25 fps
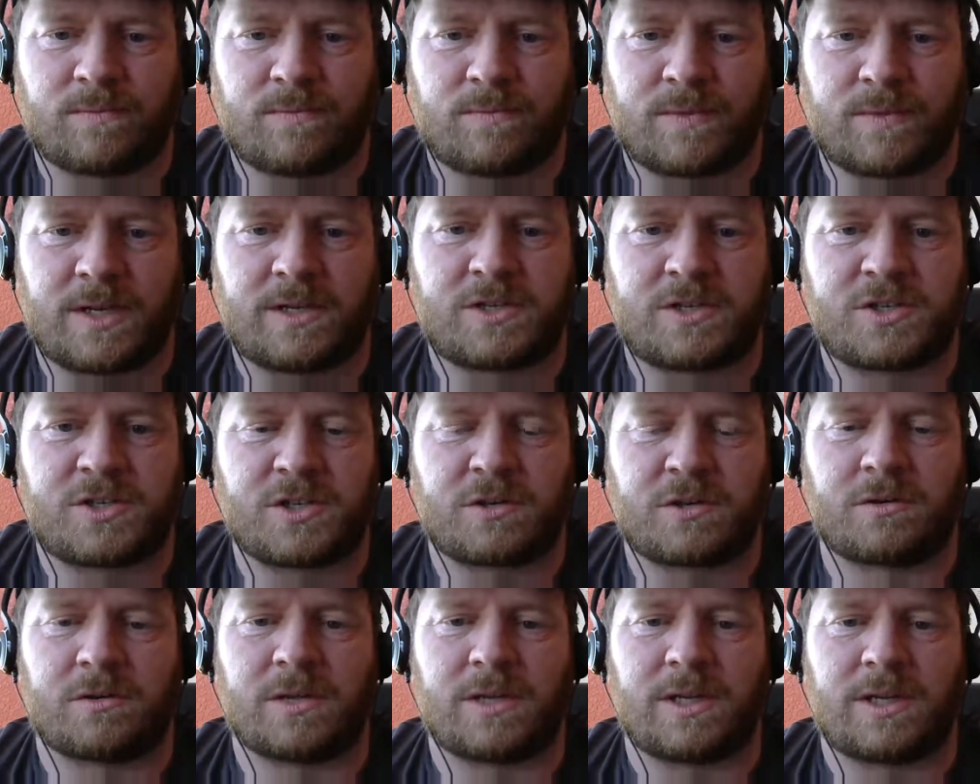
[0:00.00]
they
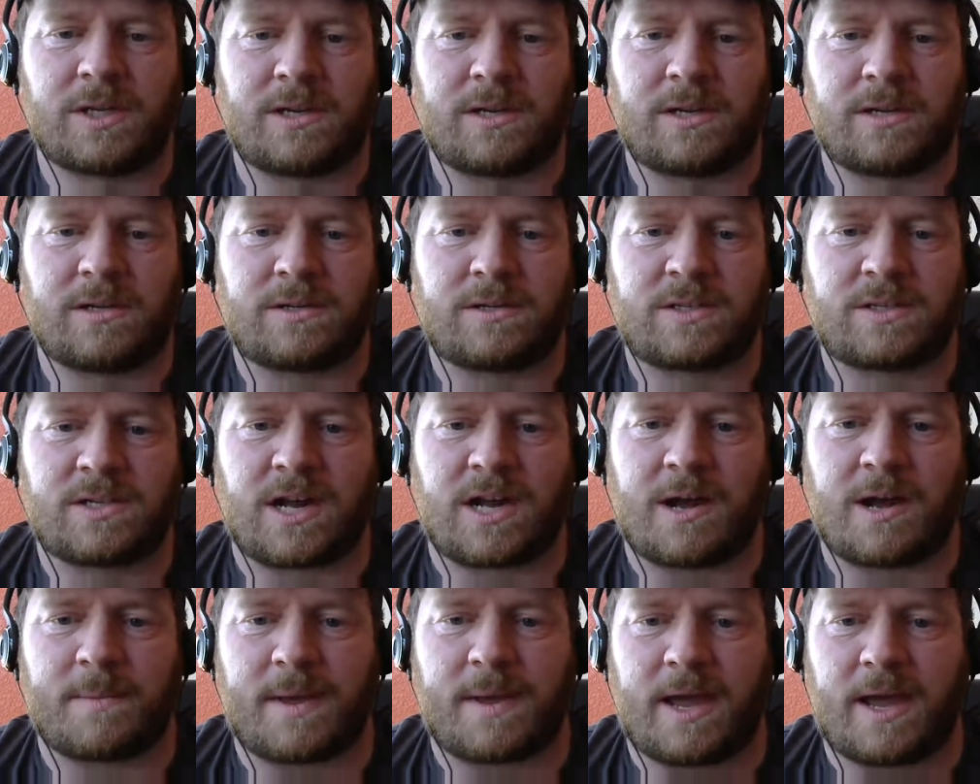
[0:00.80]
generally
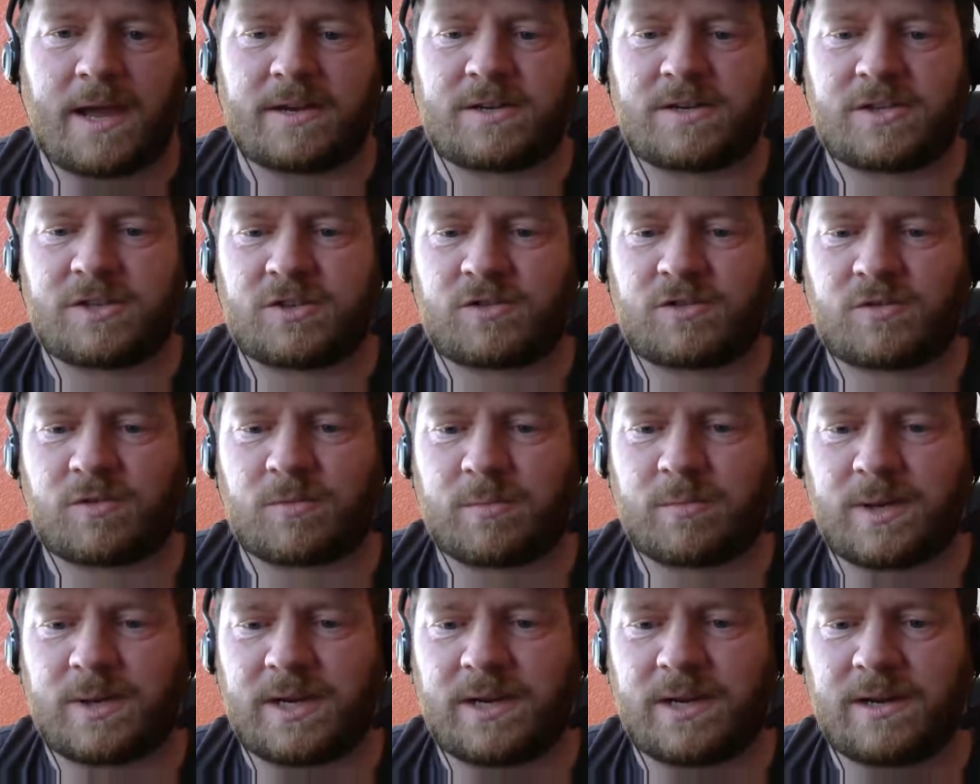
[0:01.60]
stop caches
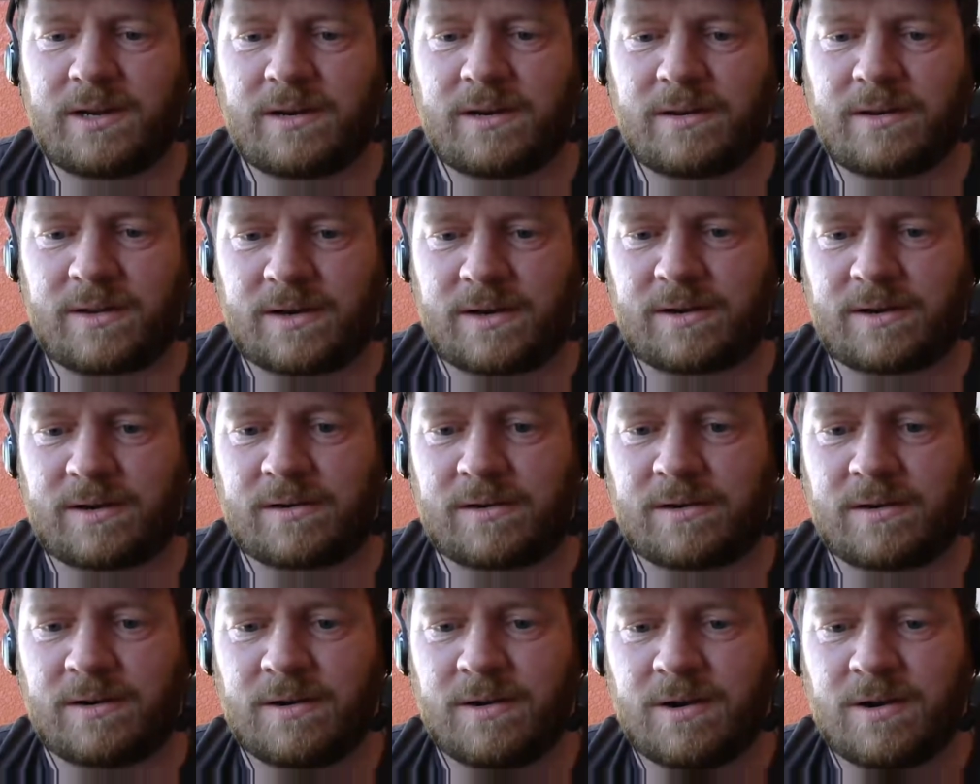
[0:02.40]
from being there,